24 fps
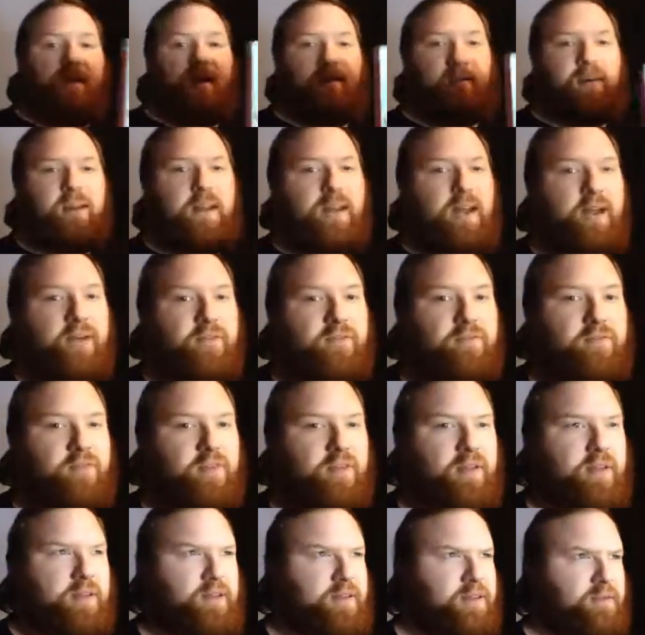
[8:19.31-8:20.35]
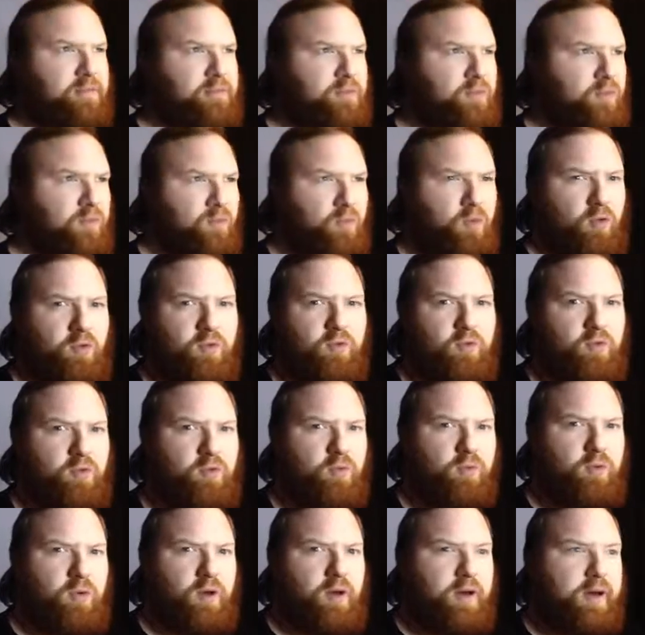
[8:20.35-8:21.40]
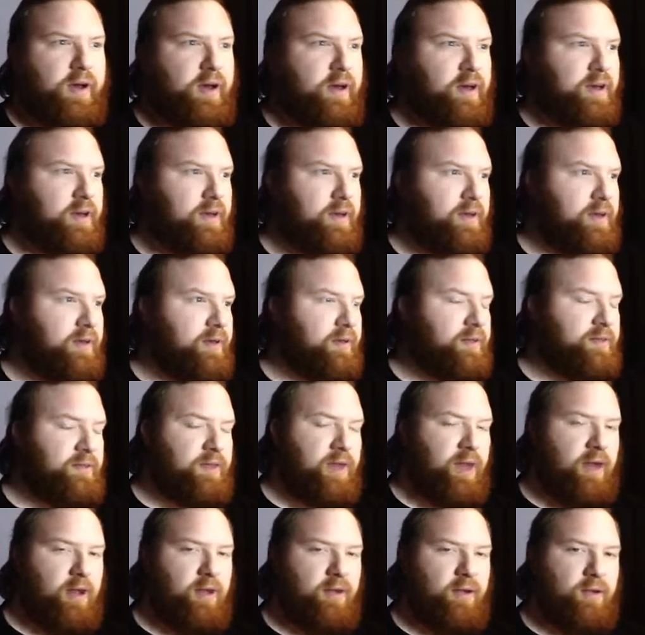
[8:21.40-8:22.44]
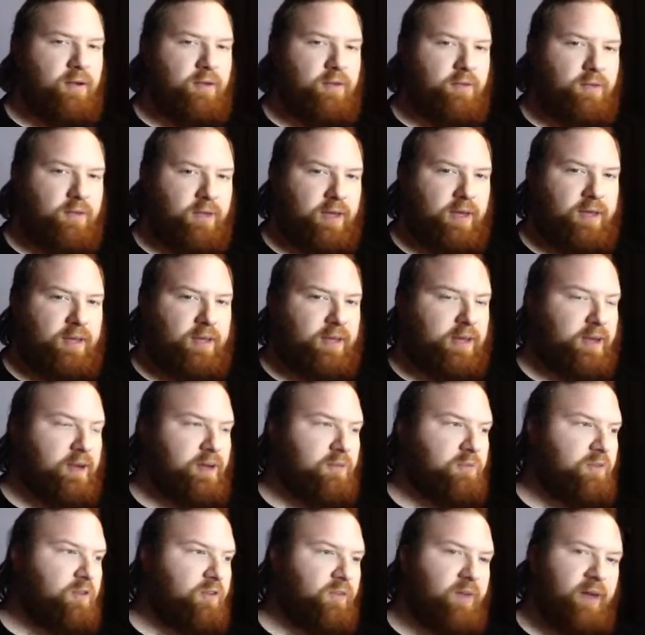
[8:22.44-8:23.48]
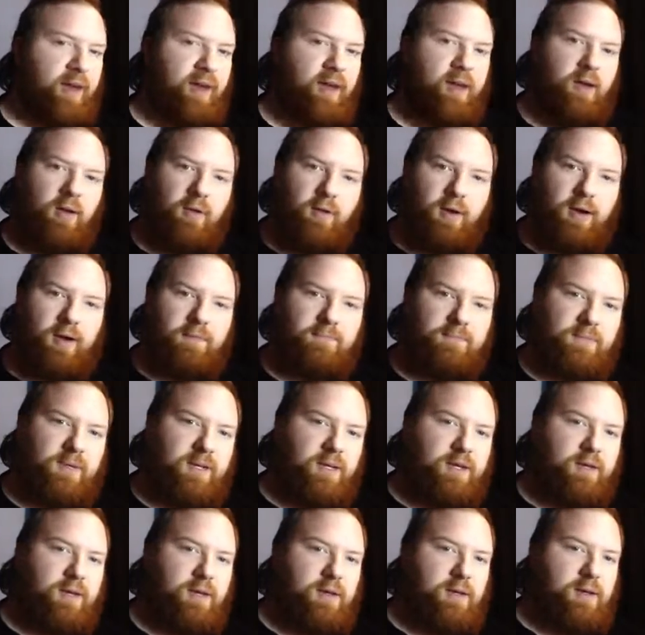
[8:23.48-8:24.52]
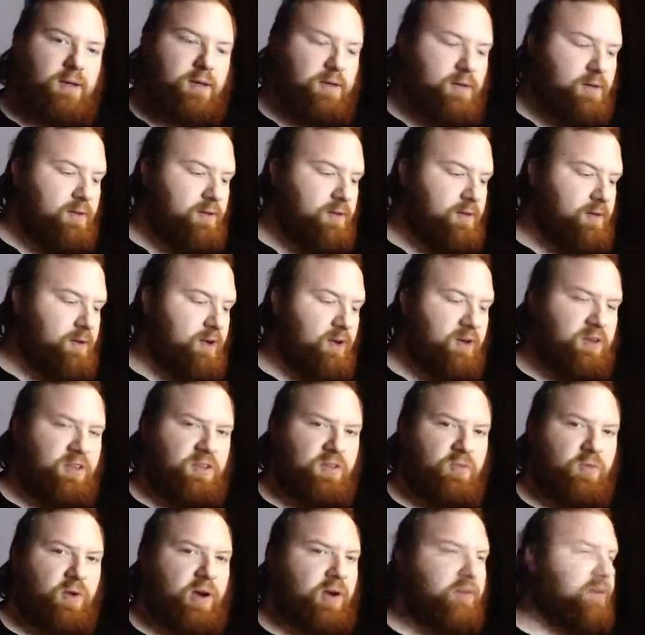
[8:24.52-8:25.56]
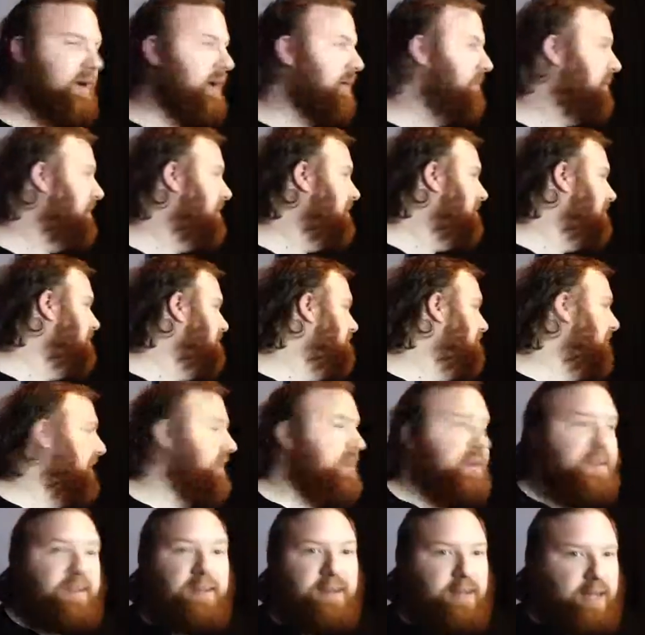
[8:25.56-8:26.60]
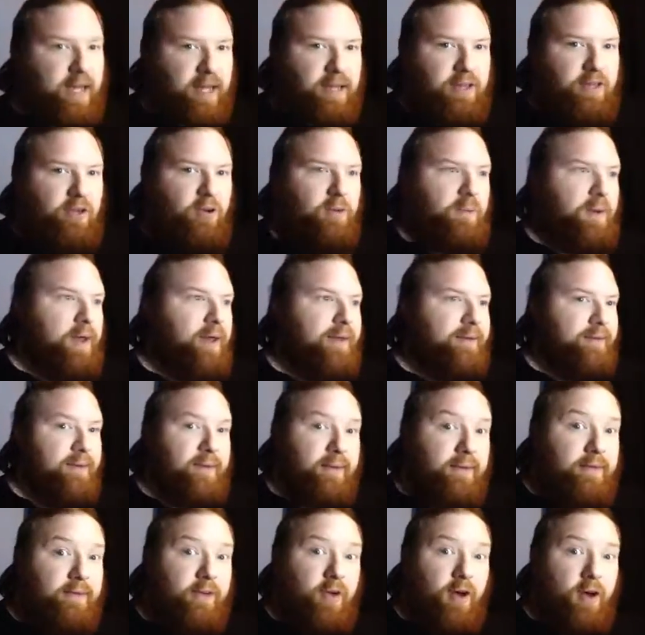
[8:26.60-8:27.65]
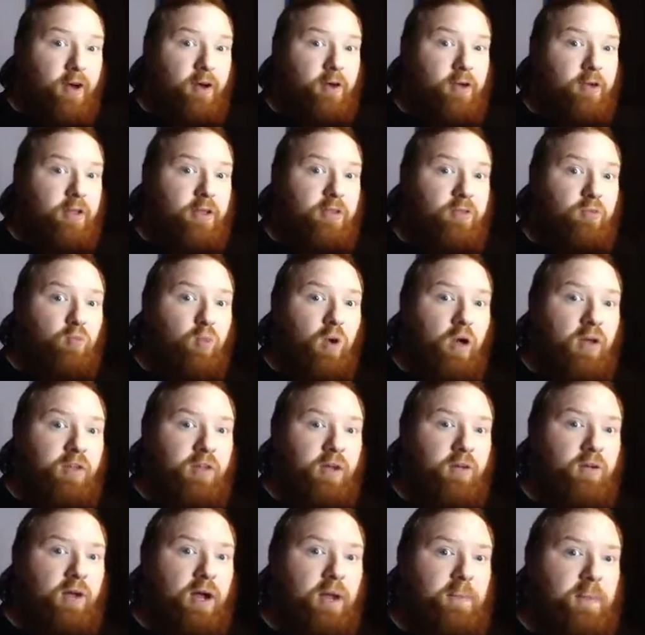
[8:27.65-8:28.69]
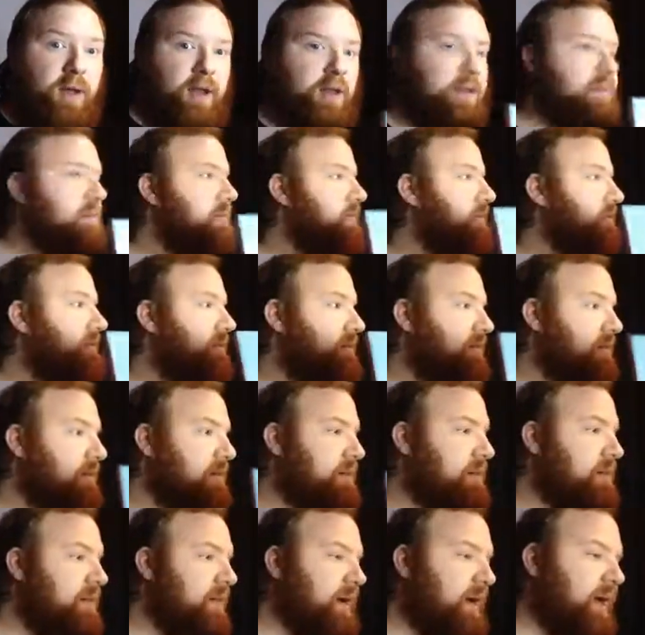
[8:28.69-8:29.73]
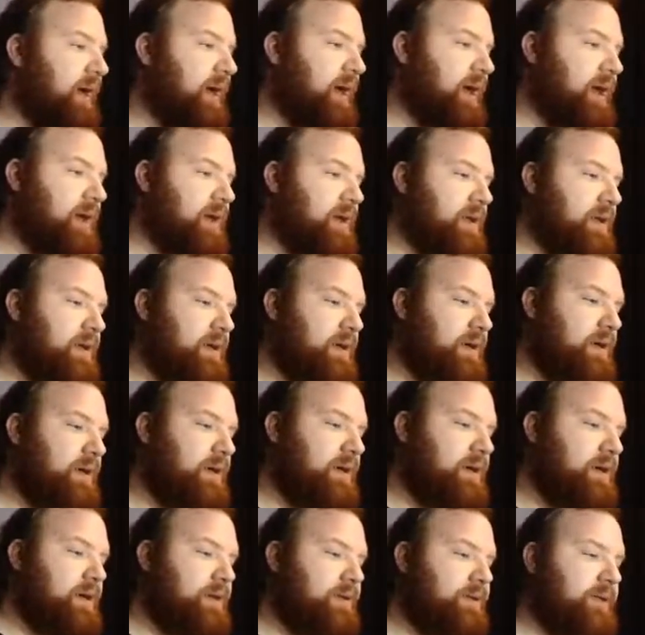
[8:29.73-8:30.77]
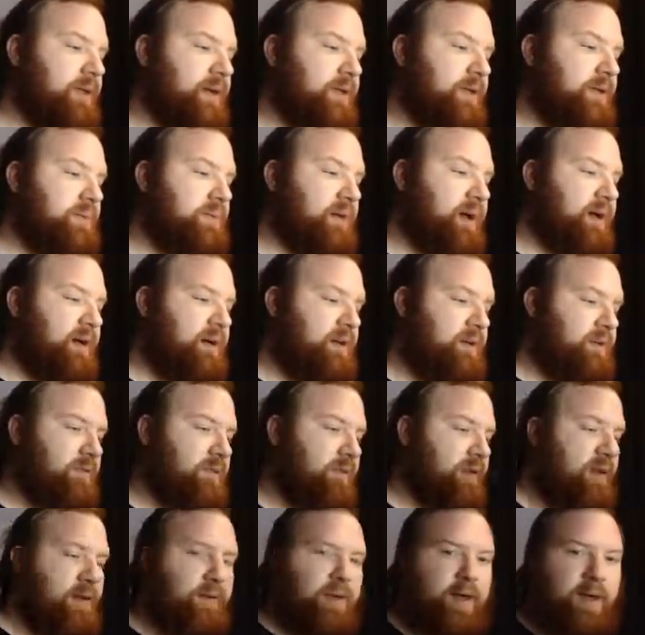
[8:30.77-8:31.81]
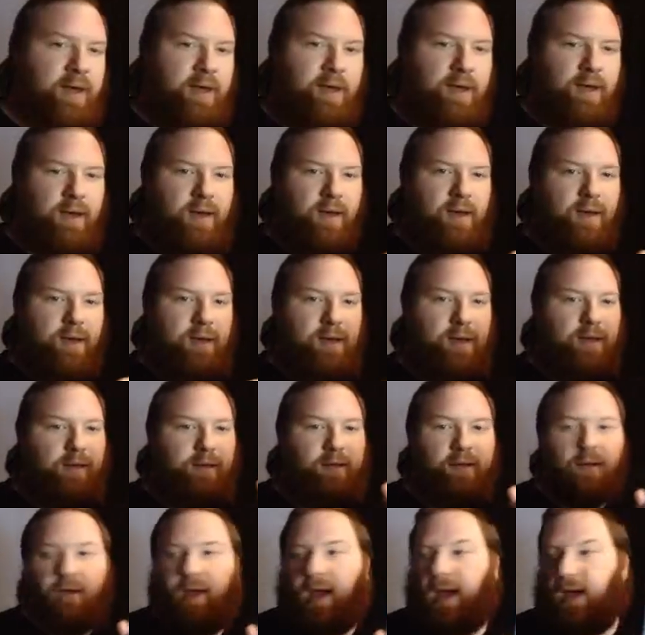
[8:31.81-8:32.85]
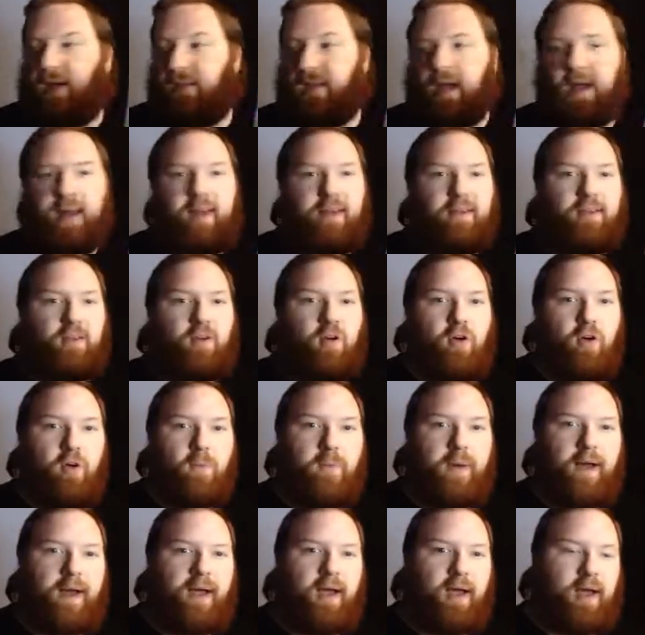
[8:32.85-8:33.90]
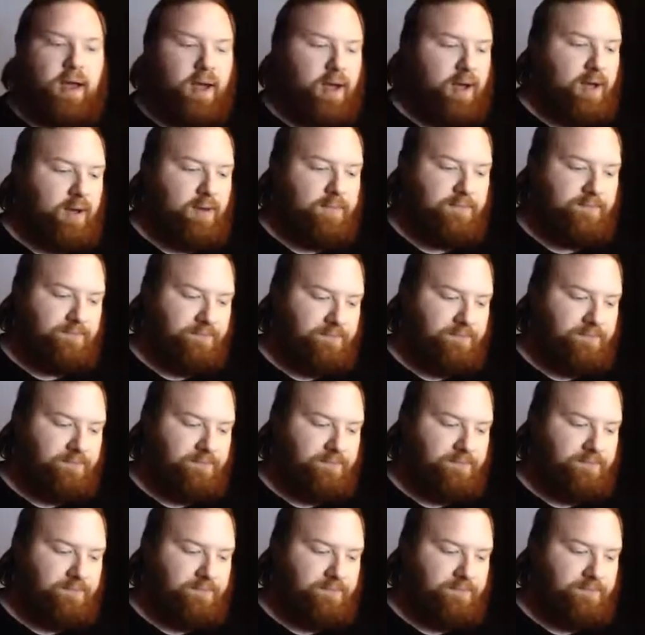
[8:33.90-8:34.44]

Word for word: does not have the, the mo- theater, related to theater movie, you know, um, The Curse of the Were Rabbit, but it doesn't need to because this is Wallace and Gromit. And slide this back on real quick. So yeah, that is all my uh,